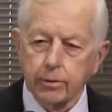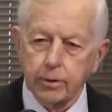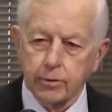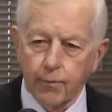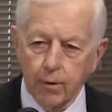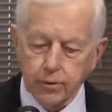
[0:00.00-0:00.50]

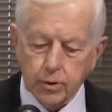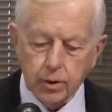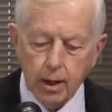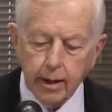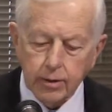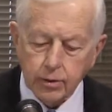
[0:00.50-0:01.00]
as far as
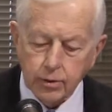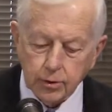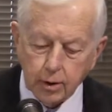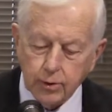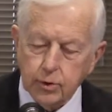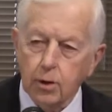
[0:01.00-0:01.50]
state agencies are
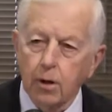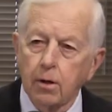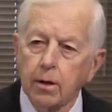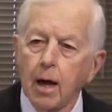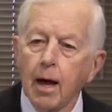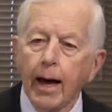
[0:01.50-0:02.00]

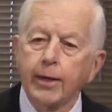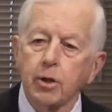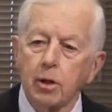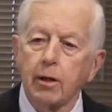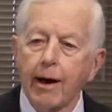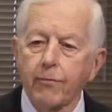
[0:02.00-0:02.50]
concerned, and to
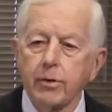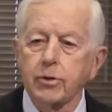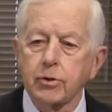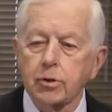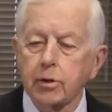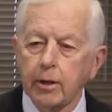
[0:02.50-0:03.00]
leverage
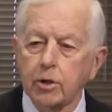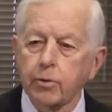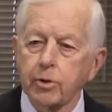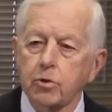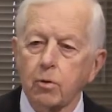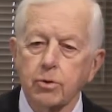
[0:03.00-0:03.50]
the state's
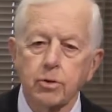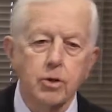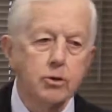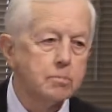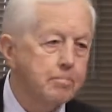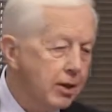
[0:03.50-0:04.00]
resources
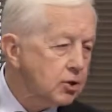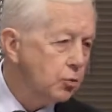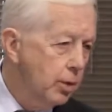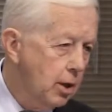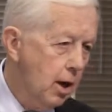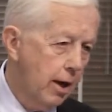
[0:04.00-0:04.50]
as best
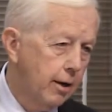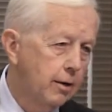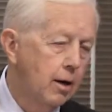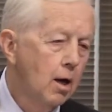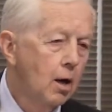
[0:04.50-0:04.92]
we can